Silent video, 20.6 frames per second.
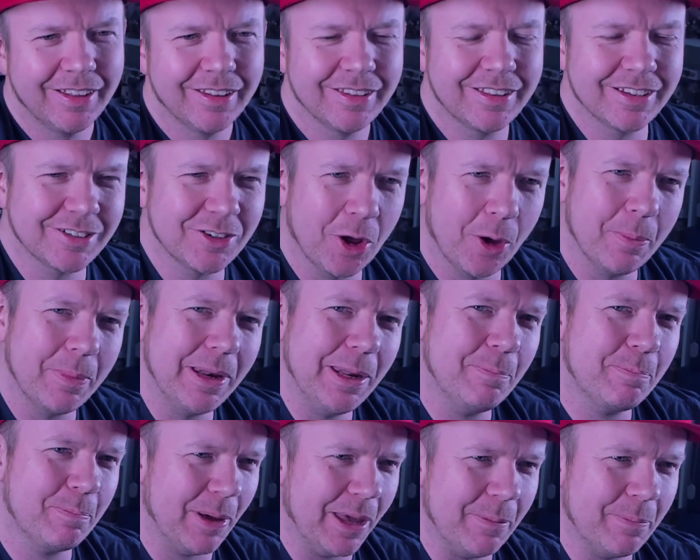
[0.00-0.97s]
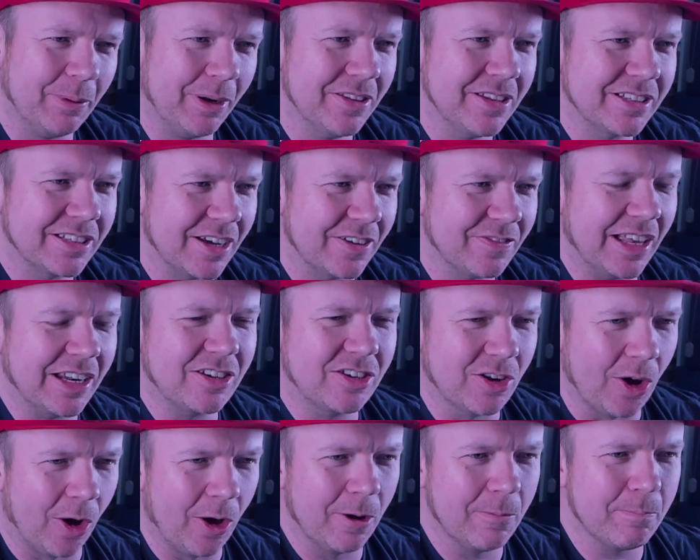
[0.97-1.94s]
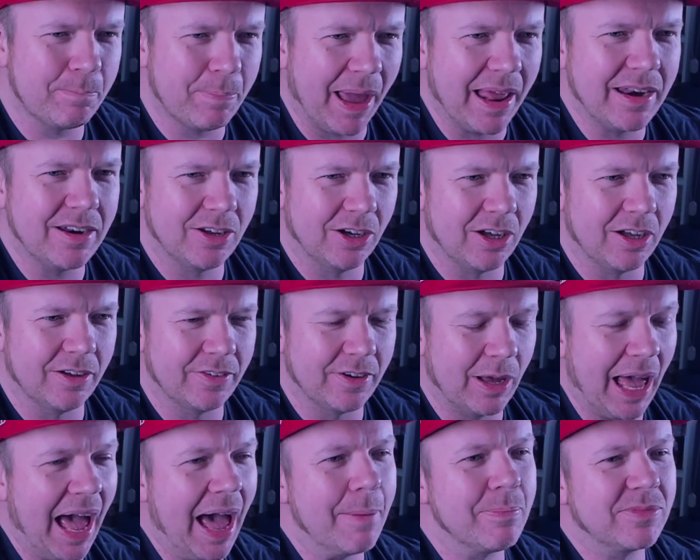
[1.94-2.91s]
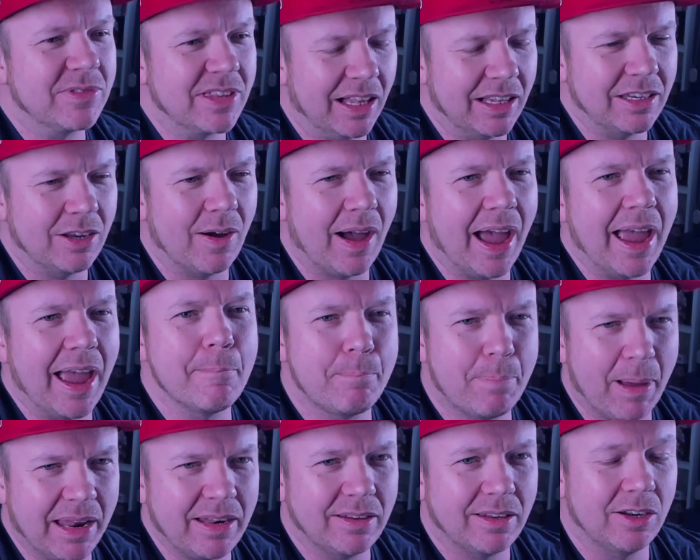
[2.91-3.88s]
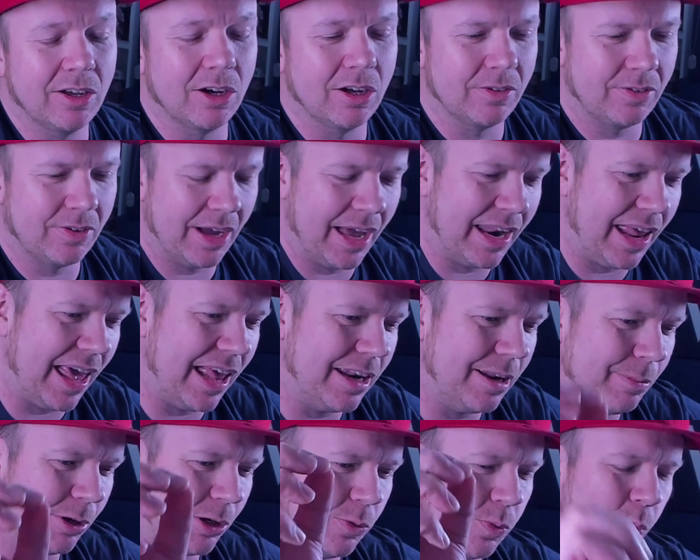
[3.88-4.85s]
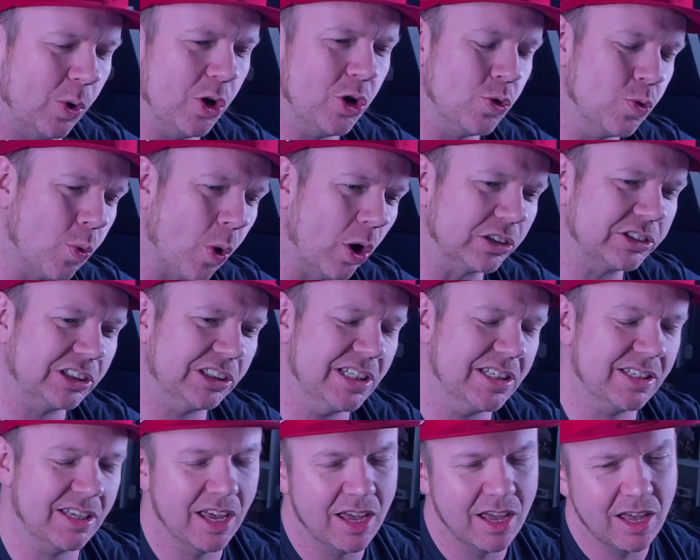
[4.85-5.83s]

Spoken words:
There's not many people on this earth that don't bend over. I'm telling you, I ain't bending over. And anybody who watches